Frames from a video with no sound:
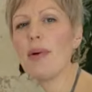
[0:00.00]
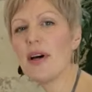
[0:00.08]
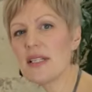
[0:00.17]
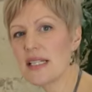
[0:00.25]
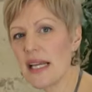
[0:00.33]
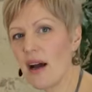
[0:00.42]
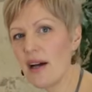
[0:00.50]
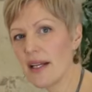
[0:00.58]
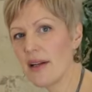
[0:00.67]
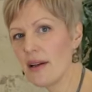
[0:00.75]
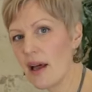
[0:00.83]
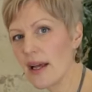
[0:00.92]
personally, I
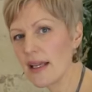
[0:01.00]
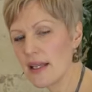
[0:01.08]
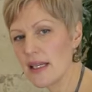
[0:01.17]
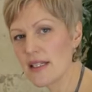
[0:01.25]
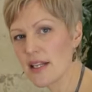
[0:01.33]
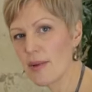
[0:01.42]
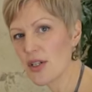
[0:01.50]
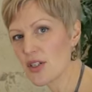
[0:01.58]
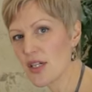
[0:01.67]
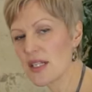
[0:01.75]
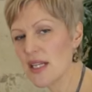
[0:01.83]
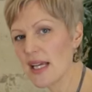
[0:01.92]
don't like these so much
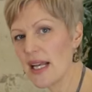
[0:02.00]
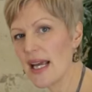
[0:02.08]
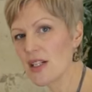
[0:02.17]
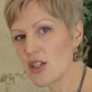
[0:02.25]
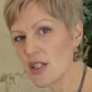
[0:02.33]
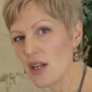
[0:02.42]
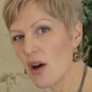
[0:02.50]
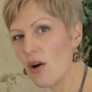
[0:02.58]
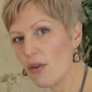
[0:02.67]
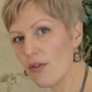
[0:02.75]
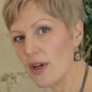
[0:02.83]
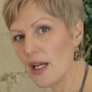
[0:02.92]
because the connections are
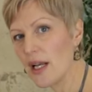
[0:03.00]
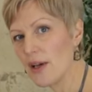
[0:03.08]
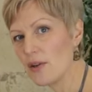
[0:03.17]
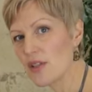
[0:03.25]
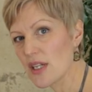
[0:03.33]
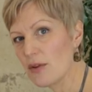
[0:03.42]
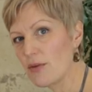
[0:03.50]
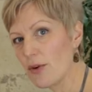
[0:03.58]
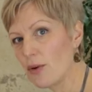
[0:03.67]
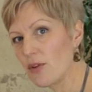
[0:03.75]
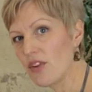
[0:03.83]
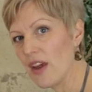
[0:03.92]
often loose and
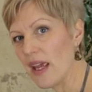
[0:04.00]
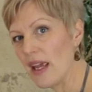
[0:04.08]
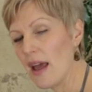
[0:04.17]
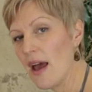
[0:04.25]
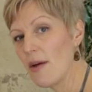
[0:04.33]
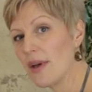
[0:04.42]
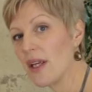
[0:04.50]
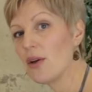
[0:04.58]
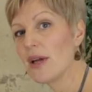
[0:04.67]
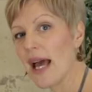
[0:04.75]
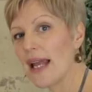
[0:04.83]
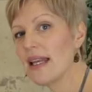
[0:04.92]
faulty, but
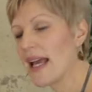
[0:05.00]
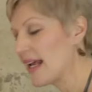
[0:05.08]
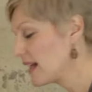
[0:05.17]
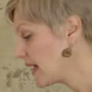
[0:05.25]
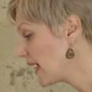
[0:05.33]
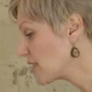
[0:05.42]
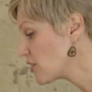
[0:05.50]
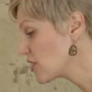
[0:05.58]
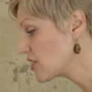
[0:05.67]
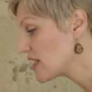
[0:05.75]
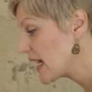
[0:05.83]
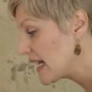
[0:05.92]
you can get an
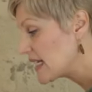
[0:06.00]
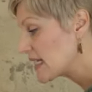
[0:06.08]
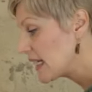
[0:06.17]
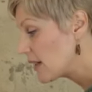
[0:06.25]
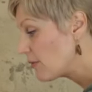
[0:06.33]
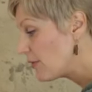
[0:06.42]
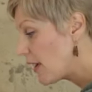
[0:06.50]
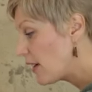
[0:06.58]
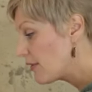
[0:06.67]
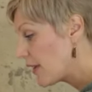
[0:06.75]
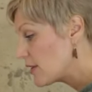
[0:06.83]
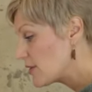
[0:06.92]
electrician to easily
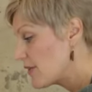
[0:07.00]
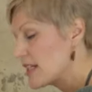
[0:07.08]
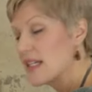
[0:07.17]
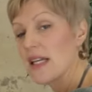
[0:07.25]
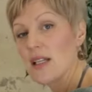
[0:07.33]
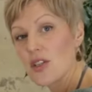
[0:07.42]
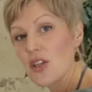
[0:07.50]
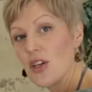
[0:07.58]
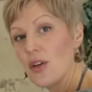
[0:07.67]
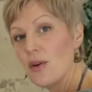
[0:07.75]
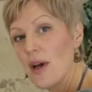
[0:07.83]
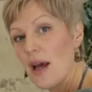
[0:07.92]
convert those fittings
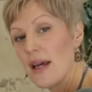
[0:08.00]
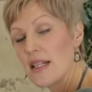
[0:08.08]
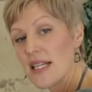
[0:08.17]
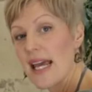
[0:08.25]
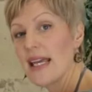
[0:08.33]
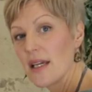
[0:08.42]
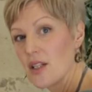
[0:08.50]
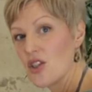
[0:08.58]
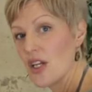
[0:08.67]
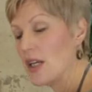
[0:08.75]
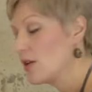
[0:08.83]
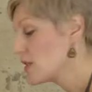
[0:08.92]
to take a
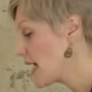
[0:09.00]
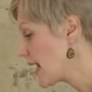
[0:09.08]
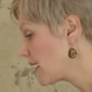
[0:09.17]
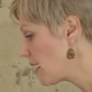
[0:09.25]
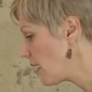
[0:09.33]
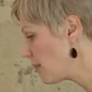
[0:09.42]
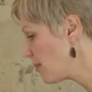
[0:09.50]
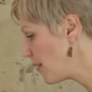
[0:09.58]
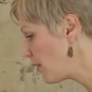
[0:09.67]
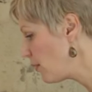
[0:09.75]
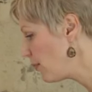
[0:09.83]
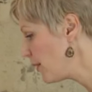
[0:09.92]
GU10 light
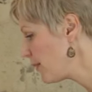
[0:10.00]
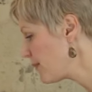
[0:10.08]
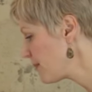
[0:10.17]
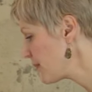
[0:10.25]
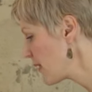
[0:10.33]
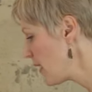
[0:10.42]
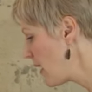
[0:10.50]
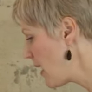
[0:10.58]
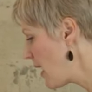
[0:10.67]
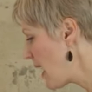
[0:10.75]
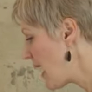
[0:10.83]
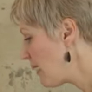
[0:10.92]
bulb.
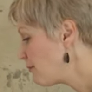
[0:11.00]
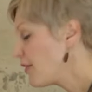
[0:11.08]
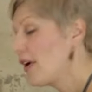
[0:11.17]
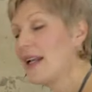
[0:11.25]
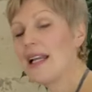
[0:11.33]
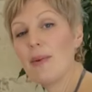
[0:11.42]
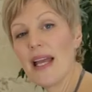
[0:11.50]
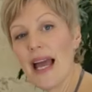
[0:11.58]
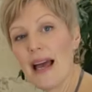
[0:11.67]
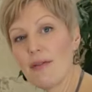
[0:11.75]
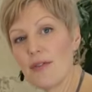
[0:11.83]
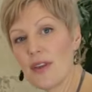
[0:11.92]
And finally, we
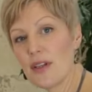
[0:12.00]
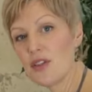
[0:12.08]
have the